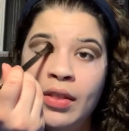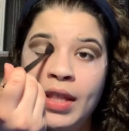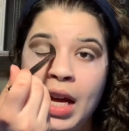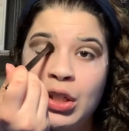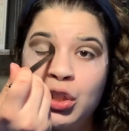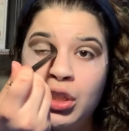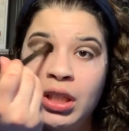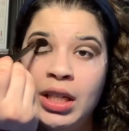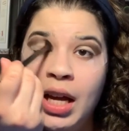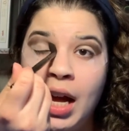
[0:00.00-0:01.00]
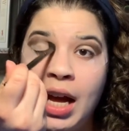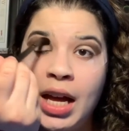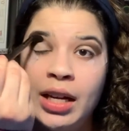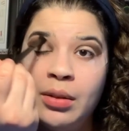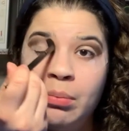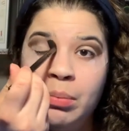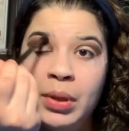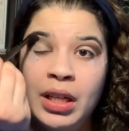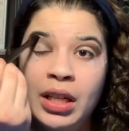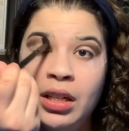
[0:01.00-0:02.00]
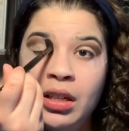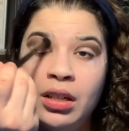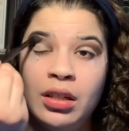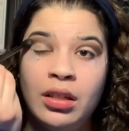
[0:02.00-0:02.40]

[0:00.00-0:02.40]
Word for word: that she had been